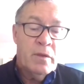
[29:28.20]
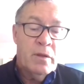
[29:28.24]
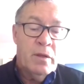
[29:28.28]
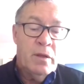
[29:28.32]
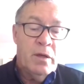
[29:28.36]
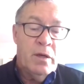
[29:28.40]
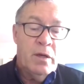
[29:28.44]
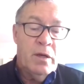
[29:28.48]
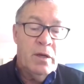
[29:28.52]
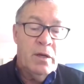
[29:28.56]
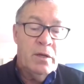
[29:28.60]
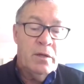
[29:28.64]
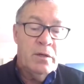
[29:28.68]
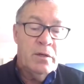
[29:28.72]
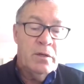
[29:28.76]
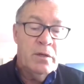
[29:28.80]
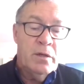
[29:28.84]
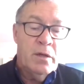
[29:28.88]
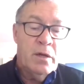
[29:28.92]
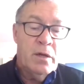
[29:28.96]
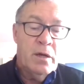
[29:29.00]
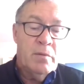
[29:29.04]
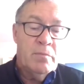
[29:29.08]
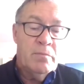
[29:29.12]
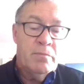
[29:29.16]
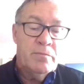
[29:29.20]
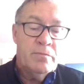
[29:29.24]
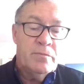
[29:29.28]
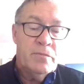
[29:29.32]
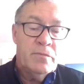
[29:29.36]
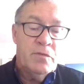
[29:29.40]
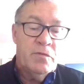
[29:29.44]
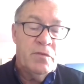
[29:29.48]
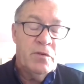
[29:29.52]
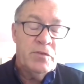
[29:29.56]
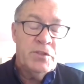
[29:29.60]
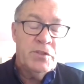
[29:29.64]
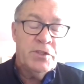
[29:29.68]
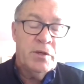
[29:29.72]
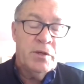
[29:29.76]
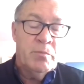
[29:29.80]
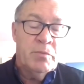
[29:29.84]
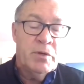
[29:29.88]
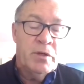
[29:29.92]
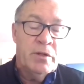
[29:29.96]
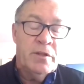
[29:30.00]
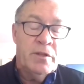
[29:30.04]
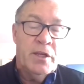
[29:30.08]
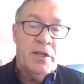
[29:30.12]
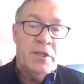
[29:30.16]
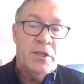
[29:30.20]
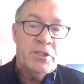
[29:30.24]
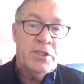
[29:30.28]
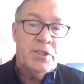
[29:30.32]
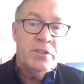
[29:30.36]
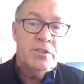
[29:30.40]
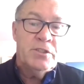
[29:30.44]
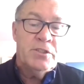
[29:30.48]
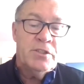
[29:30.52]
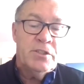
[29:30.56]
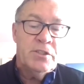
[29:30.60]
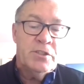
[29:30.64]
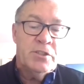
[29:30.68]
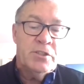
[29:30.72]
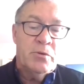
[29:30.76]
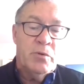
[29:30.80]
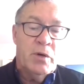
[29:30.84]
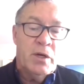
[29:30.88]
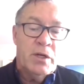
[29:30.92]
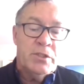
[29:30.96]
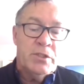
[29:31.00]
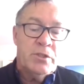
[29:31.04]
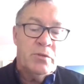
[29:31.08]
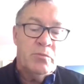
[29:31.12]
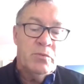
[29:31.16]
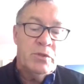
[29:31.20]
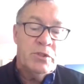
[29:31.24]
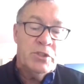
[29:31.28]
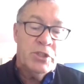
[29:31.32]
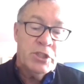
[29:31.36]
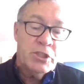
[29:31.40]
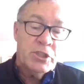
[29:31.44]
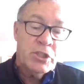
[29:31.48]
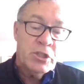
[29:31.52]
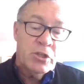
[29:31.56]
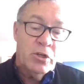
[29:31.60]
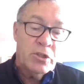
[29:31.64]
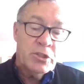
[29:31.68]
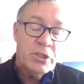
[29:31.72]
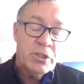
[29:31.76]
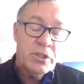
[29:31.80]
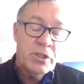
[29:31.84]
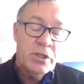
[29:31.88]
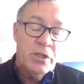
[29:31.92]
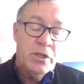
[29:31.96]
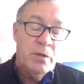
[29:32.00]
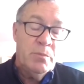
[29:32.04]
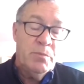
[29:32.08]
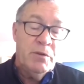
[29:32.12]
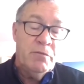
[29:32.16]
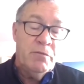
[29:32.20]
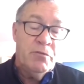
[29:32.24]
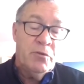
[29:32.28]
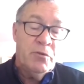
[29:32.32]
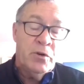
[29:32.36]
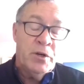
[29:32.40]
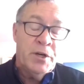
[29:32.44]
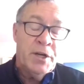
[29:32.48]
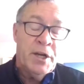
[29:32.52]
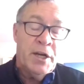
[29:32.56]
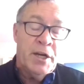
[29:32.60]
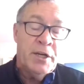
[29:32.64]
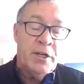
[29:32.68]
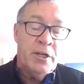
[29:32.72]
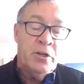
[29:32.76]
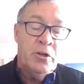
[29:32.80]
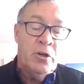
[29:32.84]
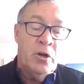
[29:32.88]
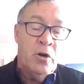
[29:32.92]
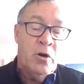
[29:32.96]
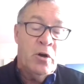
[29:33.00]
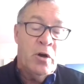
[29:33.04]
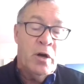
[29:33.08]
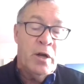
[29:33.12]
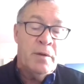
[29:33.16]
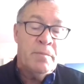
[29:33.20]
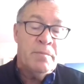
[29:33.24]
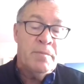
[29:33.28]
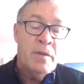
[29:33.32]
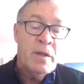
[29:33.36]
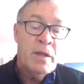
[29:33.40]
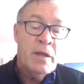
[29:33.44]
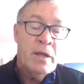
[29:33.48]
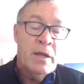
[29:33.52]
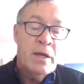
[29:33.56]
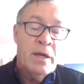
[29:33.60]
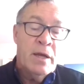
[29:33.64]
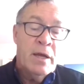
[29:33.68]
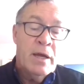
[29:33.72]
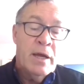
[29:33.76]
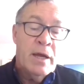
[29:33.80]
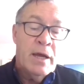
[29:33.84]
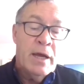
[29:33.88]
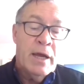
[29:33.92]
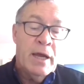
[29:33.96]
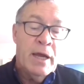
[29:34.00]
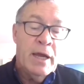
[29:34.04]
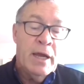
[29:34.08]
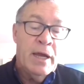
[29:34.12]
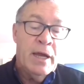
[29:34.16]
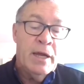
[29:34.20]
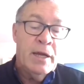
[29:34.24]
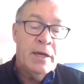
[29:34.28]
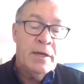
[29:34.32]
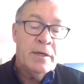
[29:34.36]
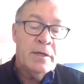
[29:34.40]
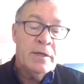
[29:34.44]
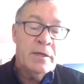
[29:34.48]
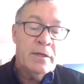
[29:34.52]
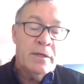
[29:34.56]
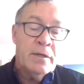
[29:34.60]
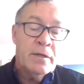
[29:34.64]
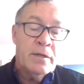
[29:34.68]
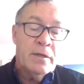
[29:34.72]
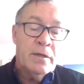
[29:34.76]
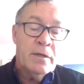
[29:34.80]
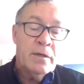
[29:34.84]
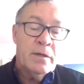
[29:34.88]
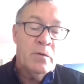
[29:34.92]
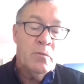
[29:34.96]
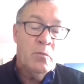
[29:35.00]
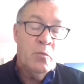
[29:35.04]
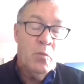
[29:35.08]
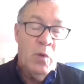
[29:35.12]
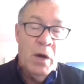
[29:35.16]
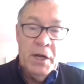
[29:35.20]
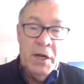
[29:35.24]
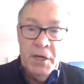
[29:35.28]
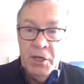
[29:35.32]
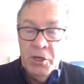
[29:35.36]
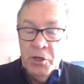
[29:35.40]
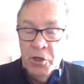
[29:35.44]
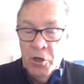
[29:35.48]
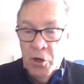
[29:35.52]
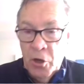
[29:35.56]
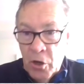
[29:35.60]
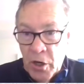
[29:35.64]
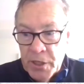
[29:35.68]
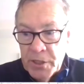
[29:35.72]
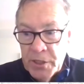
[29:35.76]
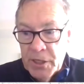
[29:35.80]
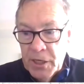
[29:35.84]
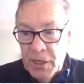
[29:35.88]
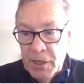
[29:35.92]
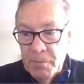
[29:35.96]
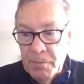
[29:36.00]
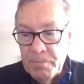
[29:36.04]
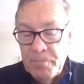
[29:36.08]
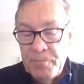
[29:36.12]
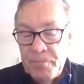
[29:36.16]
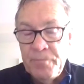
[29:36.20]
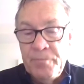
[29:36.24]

And very similar to the Essendon situation. We just lost the year before in 89 and won in 90.